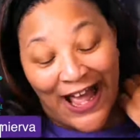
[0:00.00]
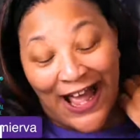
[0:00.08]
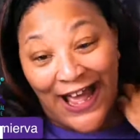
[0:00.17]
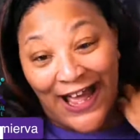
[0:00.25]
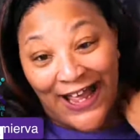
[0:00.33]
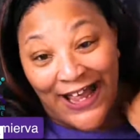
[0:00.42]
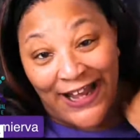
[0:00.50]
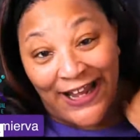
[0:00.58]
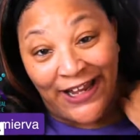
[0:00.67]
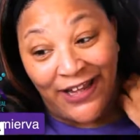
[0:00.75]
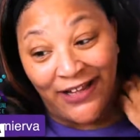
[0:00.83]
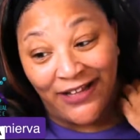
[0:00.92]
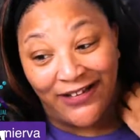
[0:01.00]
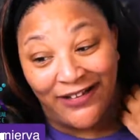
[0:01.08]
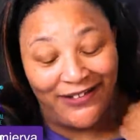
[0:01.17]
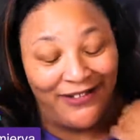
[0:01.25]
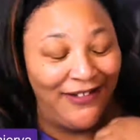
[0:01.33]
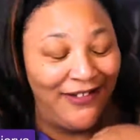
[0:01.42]
I
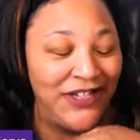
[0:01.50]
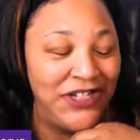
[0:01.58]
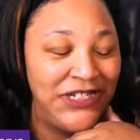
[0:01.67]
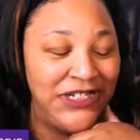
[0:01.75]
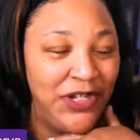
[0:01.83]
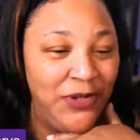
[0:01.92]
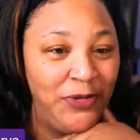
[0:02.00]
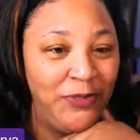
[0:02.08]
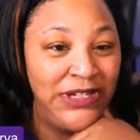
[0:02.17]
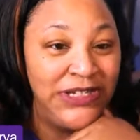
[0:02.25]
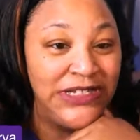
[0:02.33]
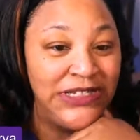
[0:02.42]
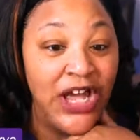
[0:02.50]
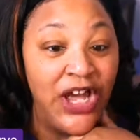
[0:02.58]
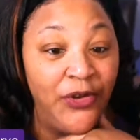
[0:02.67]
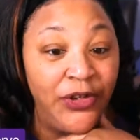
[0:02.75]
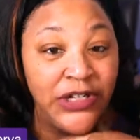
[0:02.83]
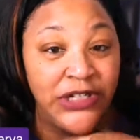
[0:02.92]
consult with business
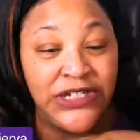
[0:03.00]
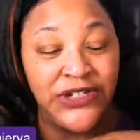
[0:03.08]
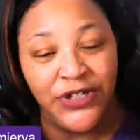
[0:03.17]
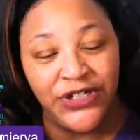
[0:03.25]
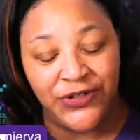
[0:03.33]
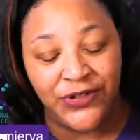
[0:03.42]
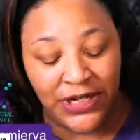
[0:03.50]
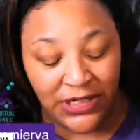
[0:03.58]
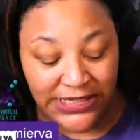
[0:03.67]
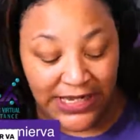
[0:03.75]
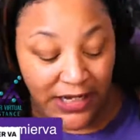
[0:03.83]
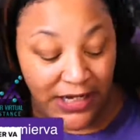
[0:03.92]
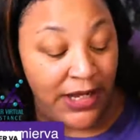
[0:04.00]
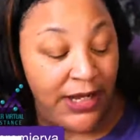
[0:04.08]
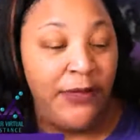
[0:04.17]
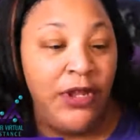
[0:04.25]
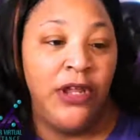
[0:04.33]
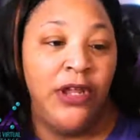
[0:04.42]
owners to ensure they're setting
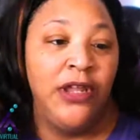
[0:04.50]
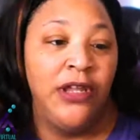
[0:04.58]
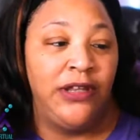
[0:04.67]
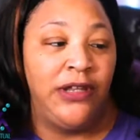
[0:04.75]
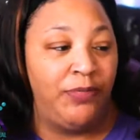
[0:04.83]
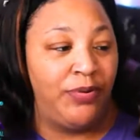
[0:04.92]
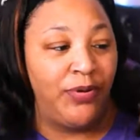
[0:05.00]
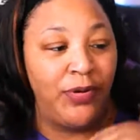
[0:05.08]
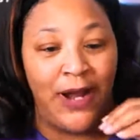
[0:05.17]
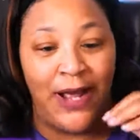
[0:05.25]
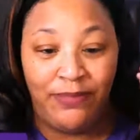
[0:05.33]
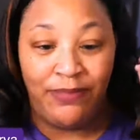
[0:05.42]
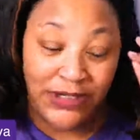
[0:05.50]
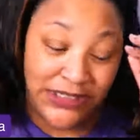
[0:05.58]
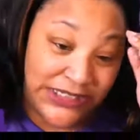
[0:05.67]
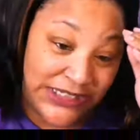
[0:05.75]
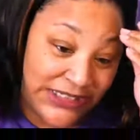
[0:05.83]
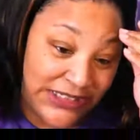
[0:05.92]
up the proper
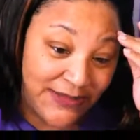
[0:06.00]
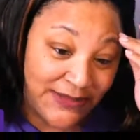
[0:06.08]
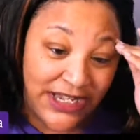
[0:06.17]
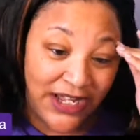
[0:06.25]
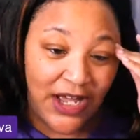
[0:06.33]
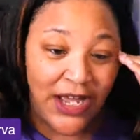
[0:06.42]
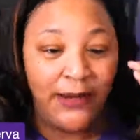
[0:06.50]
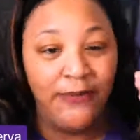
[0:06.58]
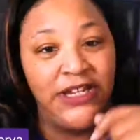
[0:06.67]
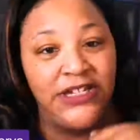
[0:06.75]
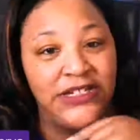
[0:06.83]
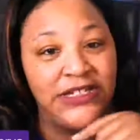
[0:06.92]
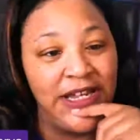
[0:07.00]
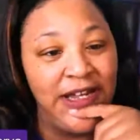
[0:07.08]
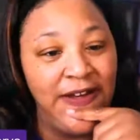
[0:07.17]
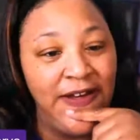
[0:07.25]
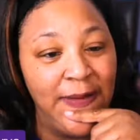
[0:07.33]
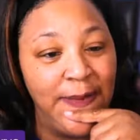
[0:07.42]
systems and automations
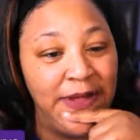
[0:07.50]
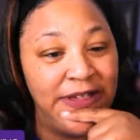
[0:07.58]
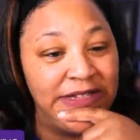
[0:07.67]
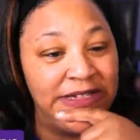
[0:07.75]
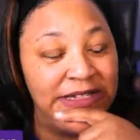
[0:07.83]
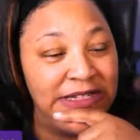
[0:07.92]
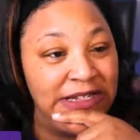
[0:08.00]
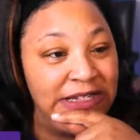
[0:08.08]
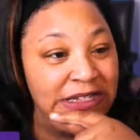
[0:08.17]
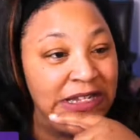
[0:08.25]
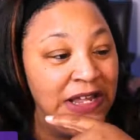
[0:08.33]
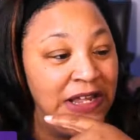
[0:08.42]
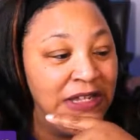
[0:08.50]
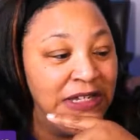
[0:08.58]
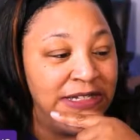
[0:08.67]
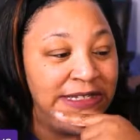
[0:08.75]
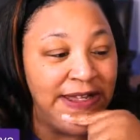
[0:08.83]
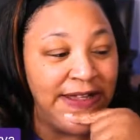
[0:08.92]
in their businesses
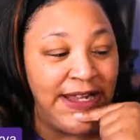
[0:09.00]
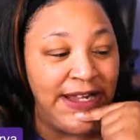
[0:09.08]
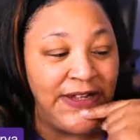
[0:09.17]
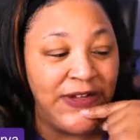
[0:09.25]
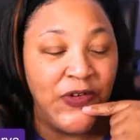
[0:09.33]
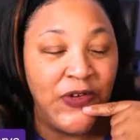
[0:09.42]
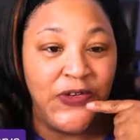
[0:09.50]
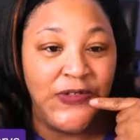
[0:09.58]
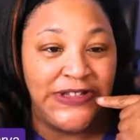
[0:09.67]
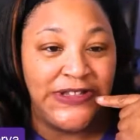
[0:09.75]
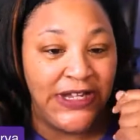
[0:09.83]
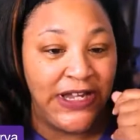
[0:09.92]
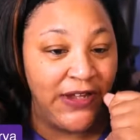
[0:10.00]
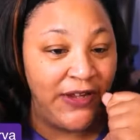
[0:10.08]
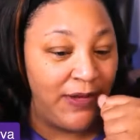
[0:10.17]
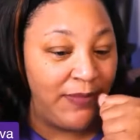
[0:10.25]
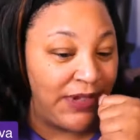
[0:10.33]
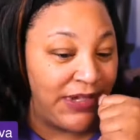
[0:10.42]
so they can grow and scale
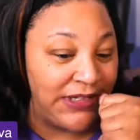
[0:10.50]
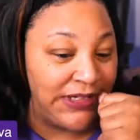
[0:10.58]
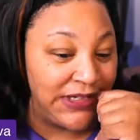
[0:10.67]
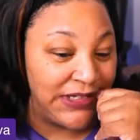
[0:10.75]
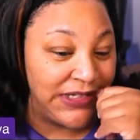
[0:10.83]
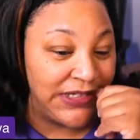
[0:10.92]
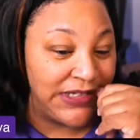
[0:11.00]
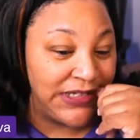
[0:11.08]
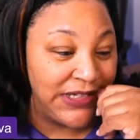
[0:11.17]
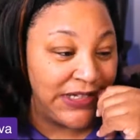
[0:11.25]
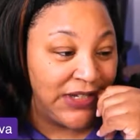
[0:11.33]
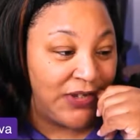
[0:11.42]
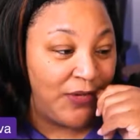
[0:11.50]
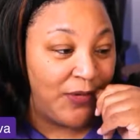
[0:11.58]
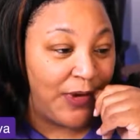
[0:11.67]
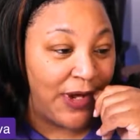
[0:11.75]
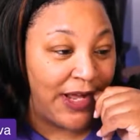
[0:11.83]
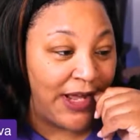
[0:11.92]
their business.
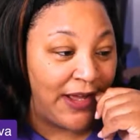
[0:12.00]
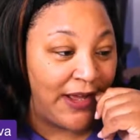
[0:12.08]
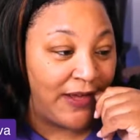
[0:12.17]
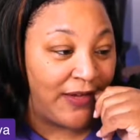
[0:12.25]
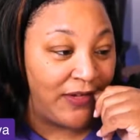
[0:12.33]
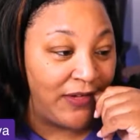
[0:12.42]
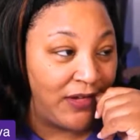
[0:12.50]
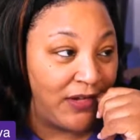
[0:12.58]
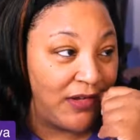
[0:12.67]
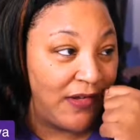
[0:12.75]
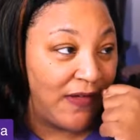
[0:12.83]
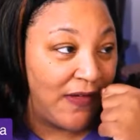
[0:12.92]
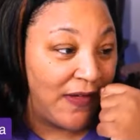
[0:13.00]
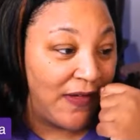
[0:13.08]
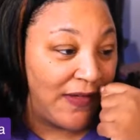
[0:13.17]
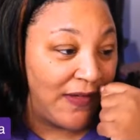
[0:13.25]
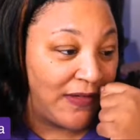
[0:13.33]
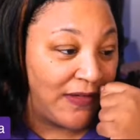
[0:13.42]
Wow,
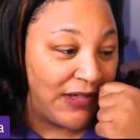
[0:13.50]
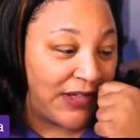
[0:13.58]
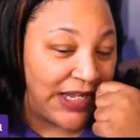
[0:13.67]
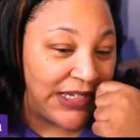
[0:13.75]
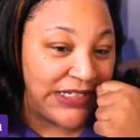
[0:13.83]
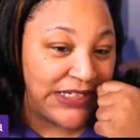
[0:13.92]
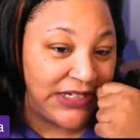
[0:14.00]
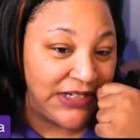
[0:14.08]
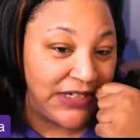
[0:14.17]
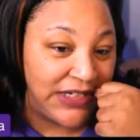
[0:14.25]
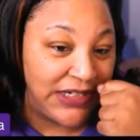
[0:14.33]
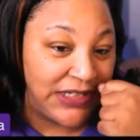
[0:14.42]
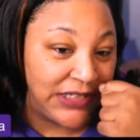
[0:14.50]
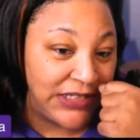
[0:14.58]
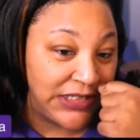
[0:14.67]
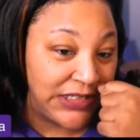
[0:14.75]
that's serious.